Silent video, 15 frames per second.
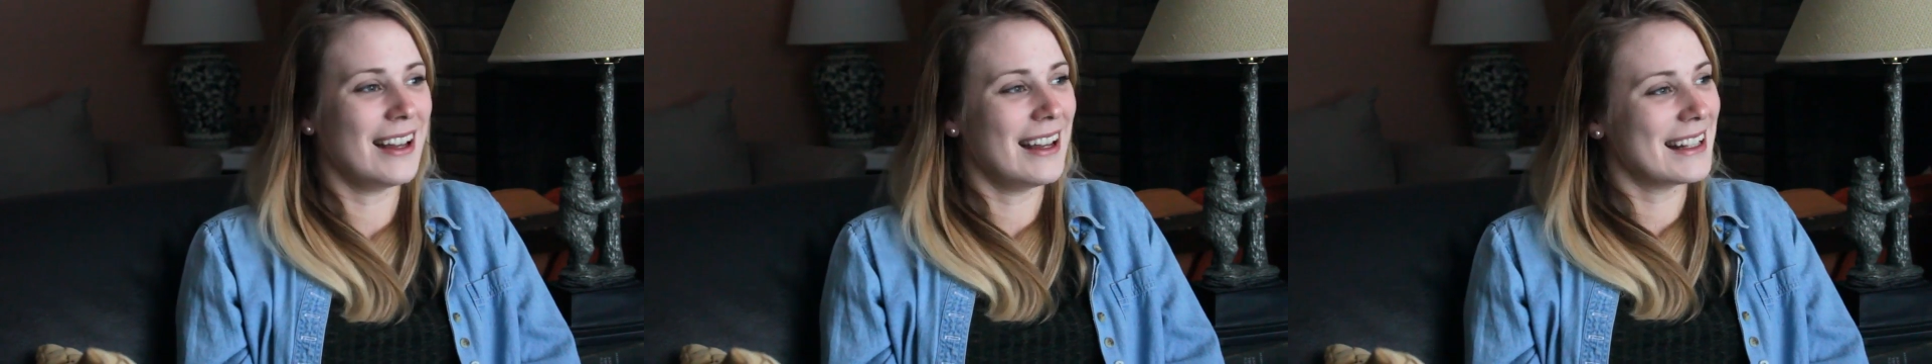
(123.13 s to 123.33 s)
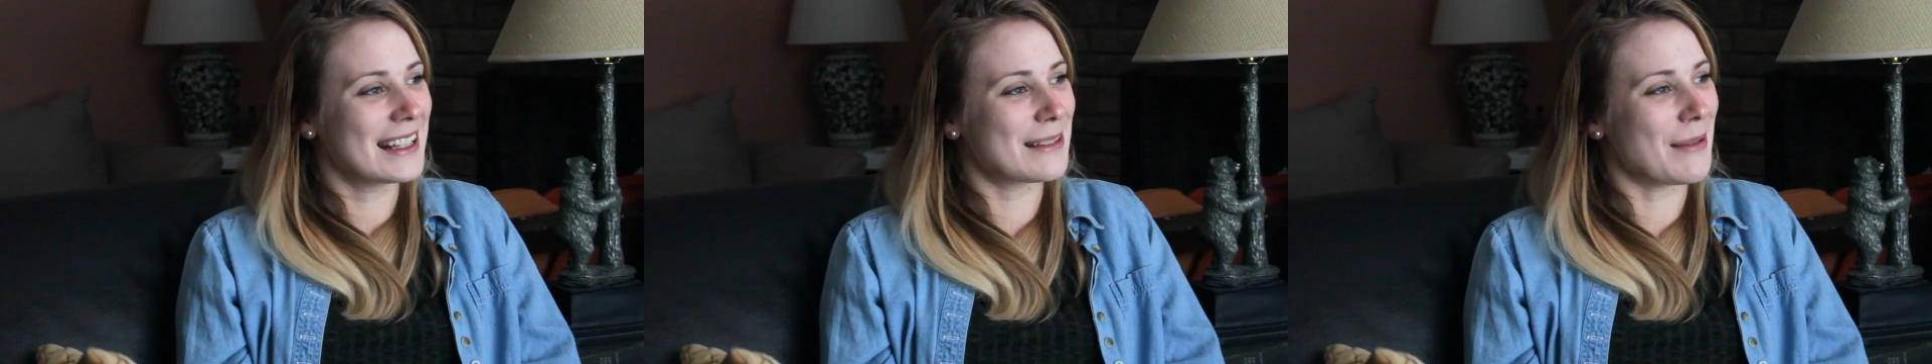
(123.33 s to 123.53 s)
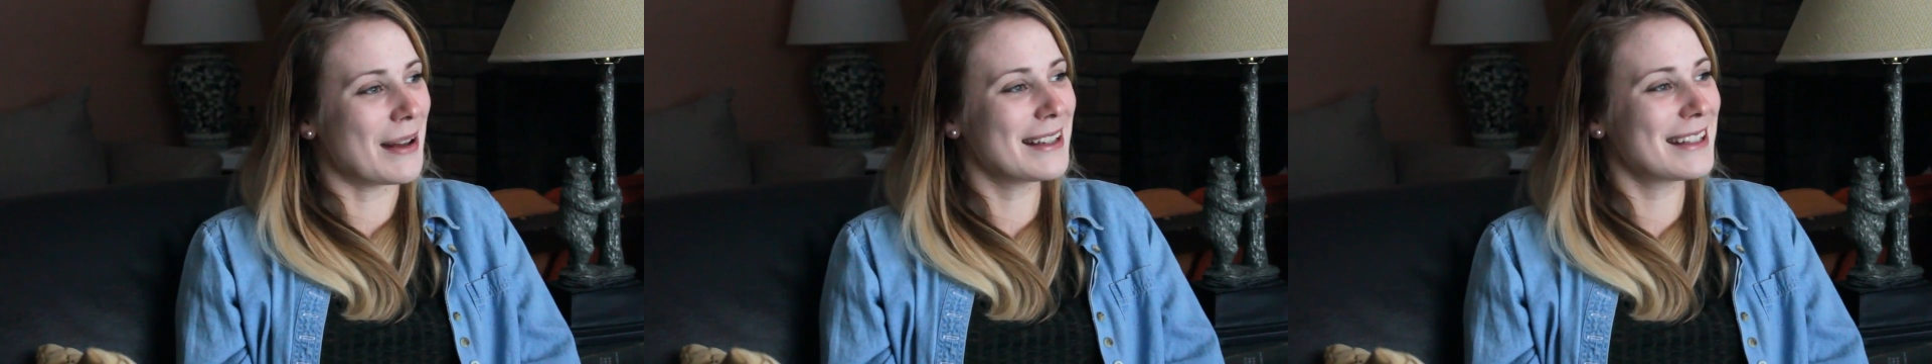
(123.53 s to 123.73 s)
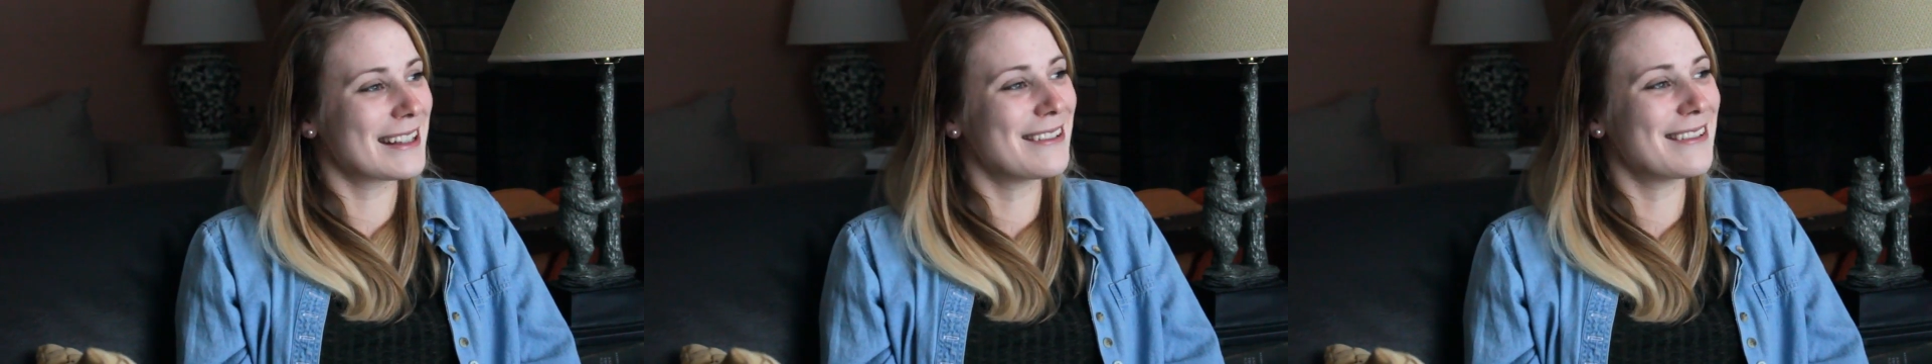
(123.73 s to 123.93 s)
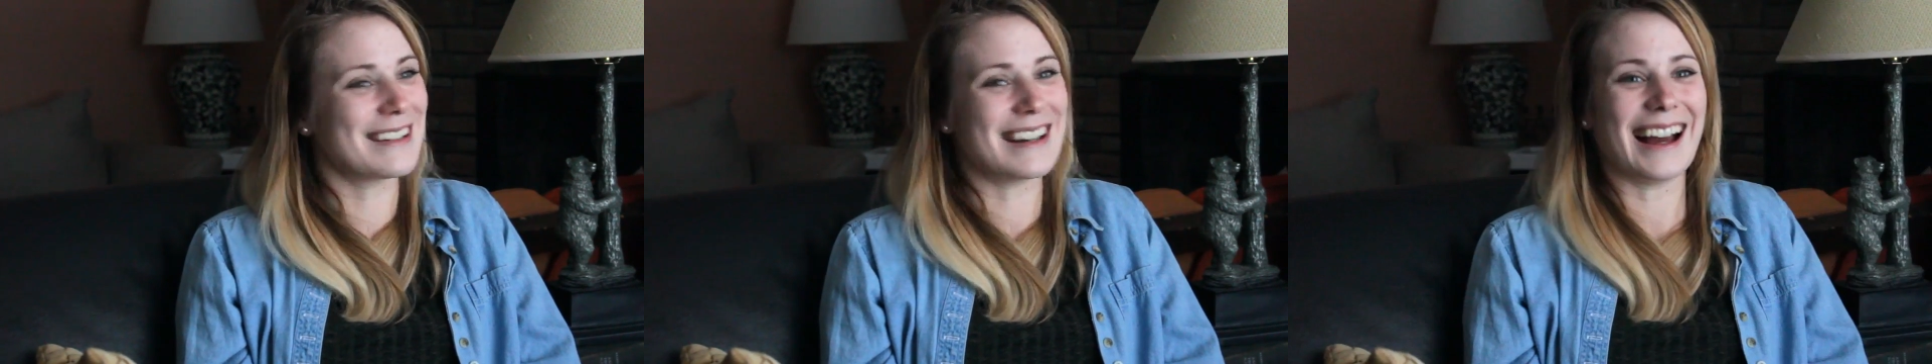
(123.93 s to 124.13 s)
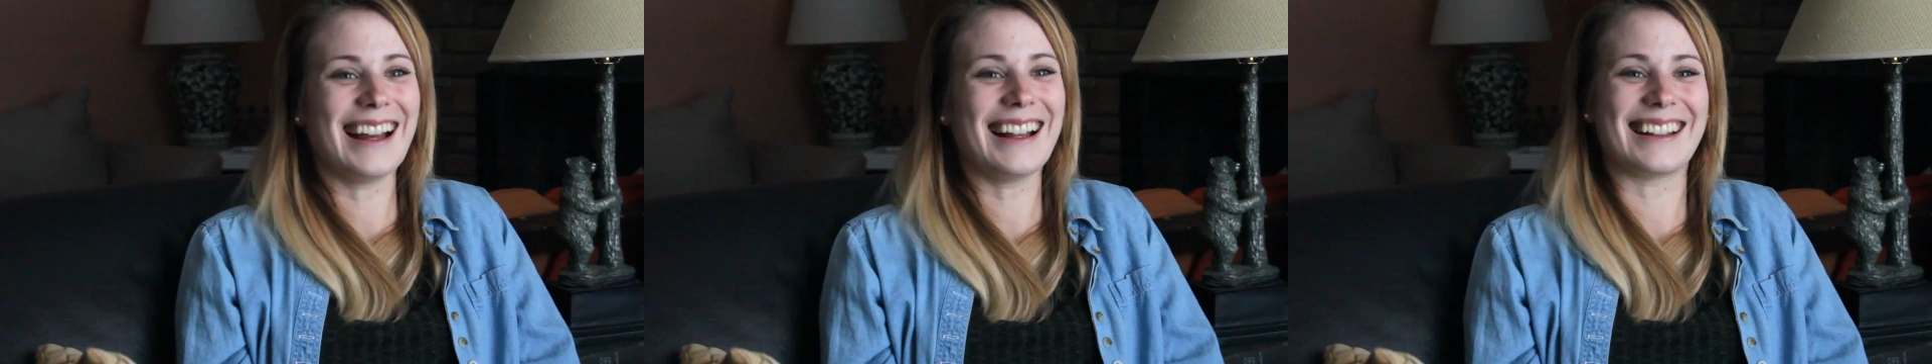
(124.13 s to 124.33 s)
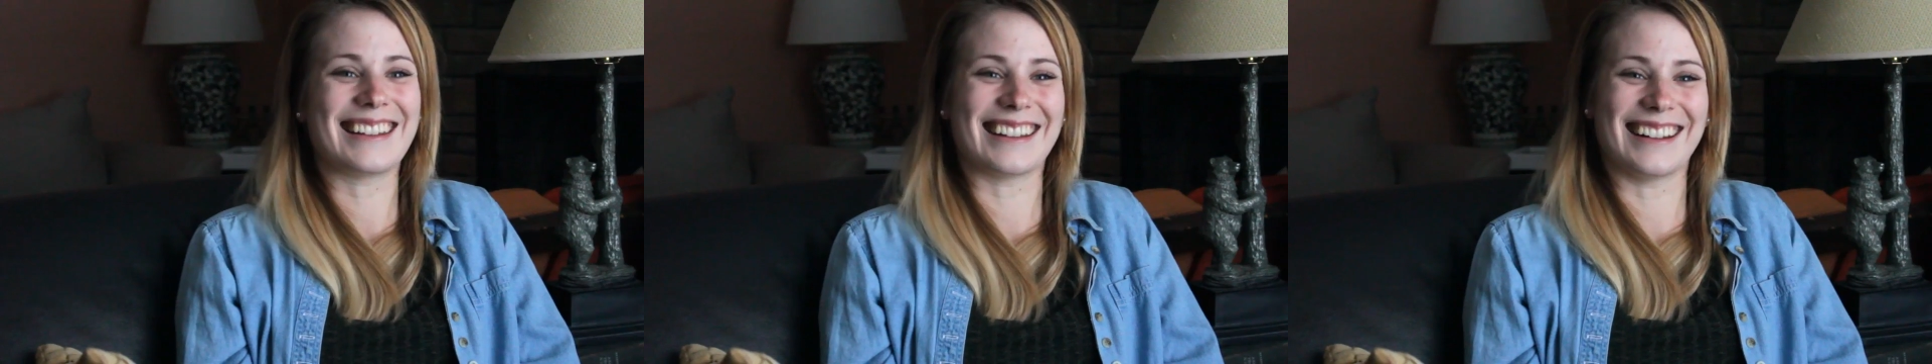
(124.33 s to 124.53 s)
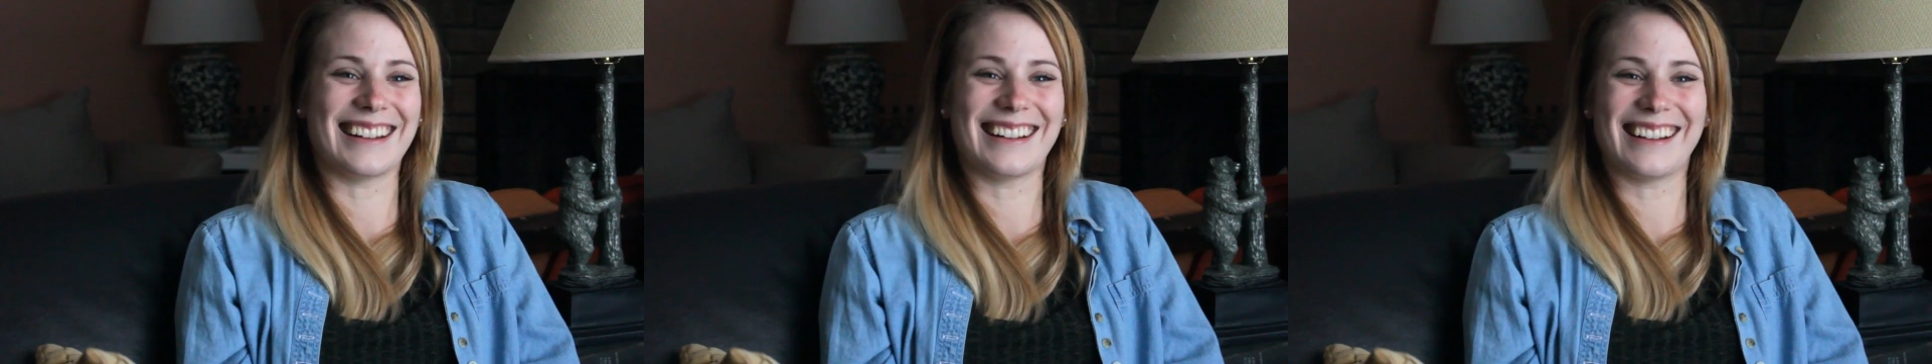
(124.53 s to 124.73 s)
It smells so
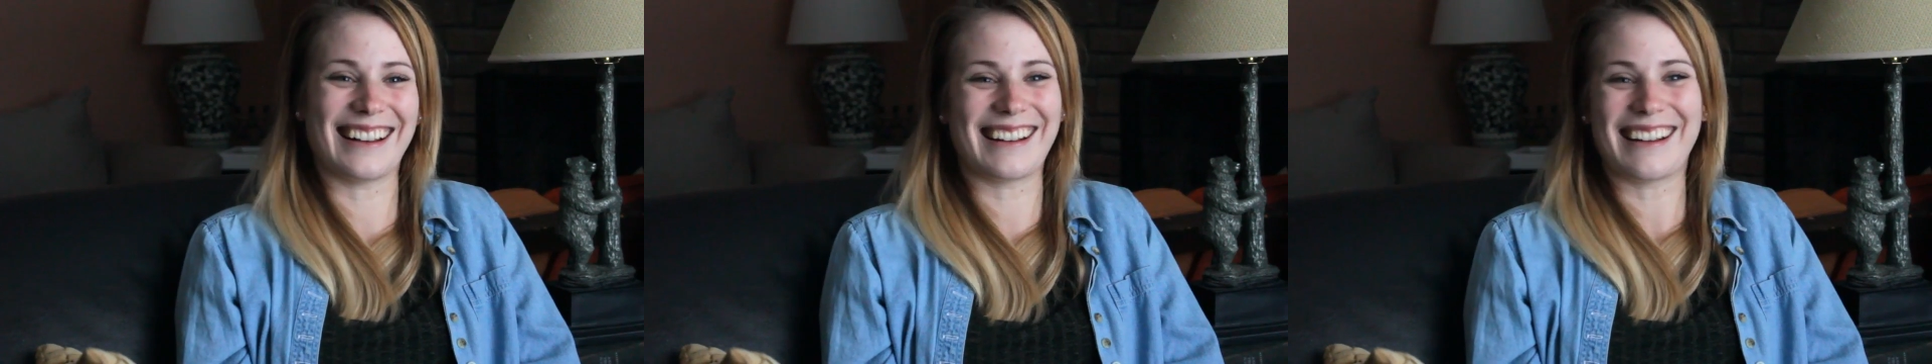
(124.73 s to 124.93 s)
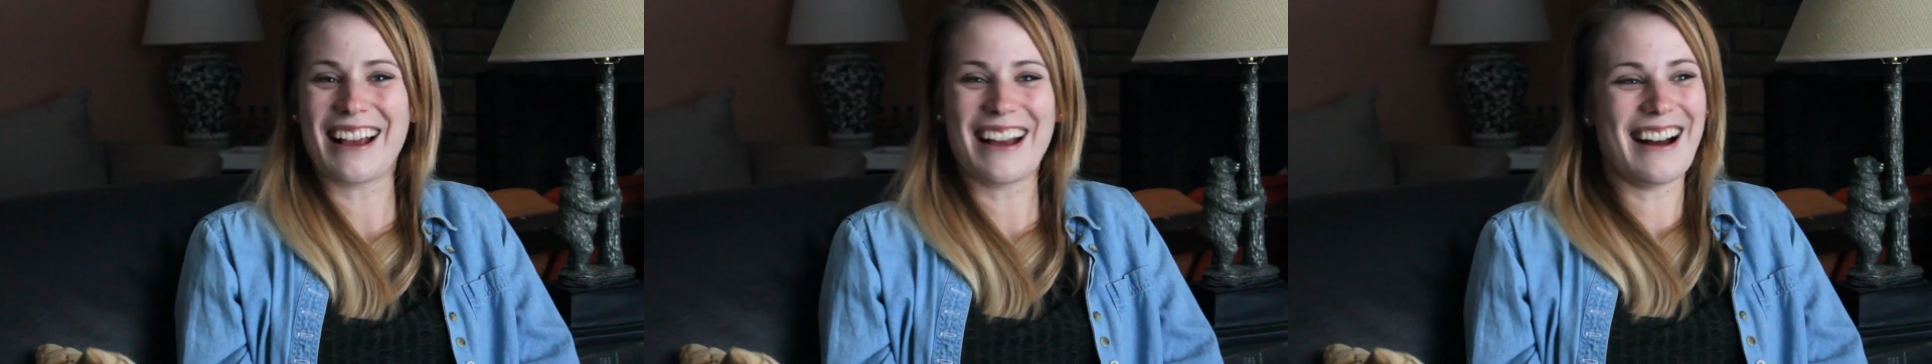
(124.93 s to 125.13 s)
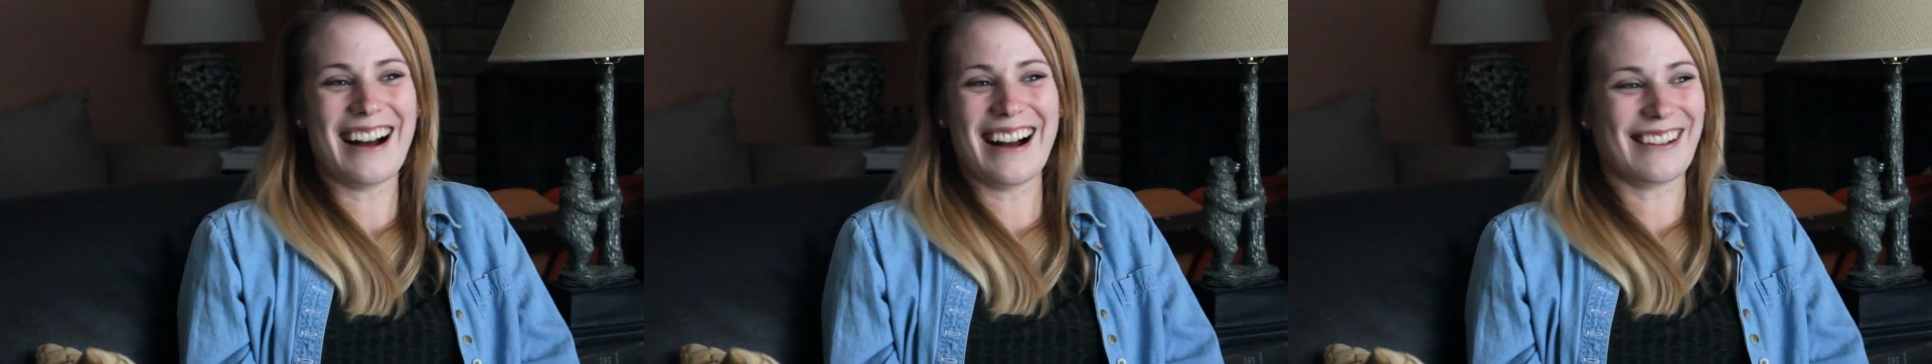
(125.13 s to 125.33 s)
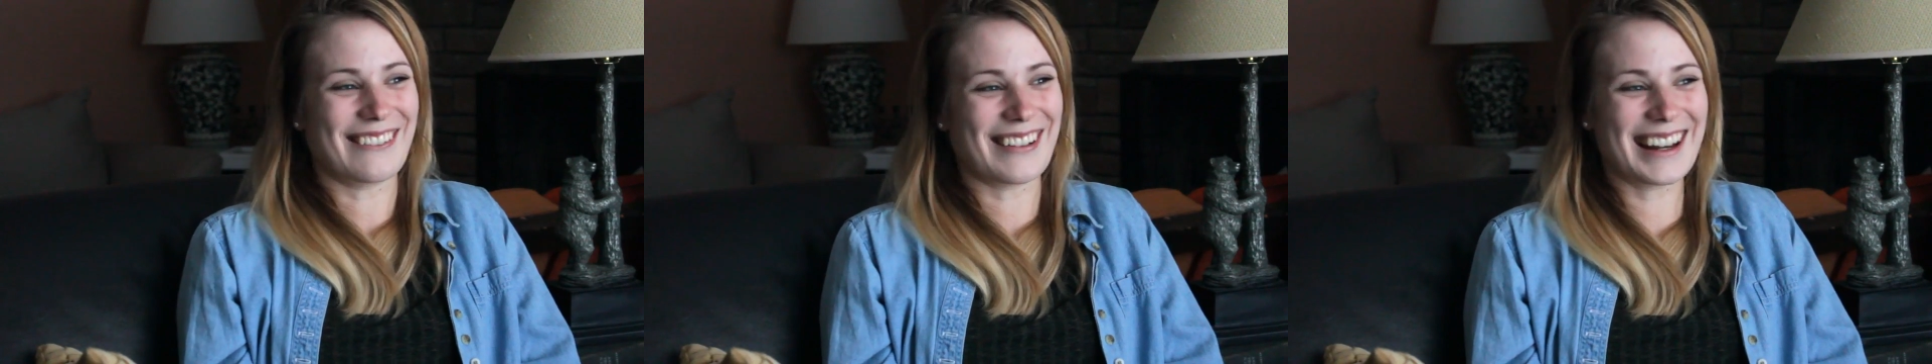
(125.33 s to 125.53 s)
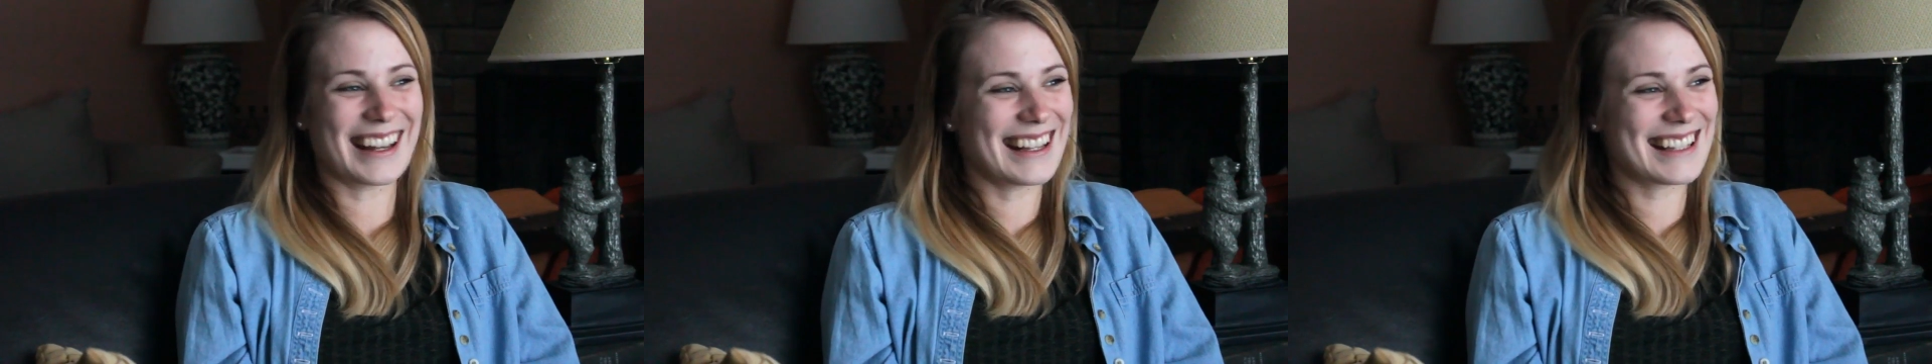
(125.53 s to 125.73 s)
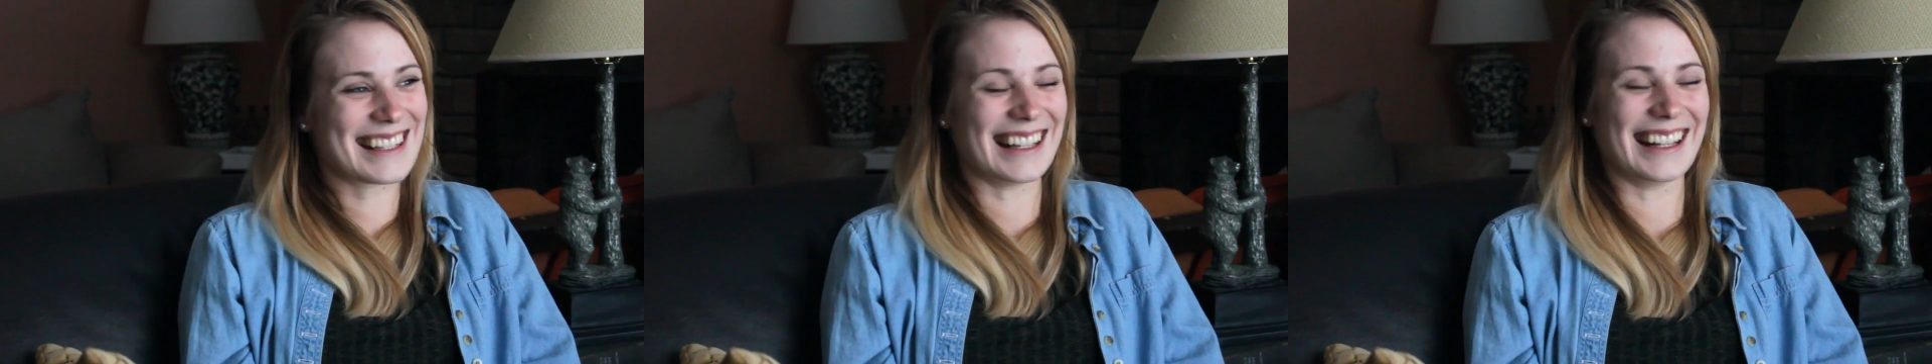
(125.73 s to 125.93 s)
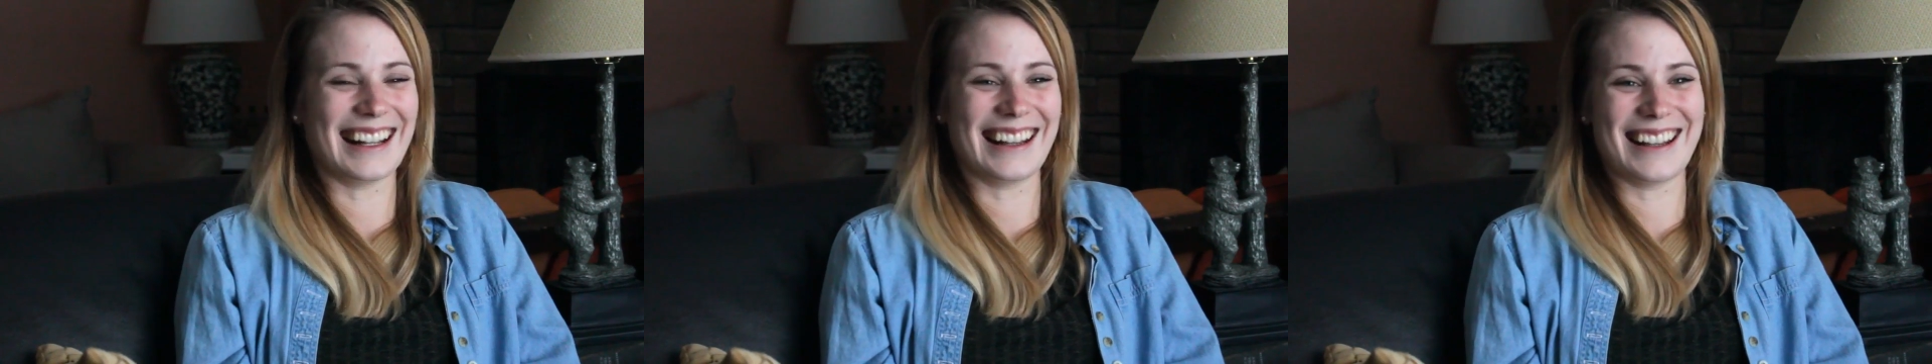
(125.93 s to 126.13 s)
nice. And what is it?"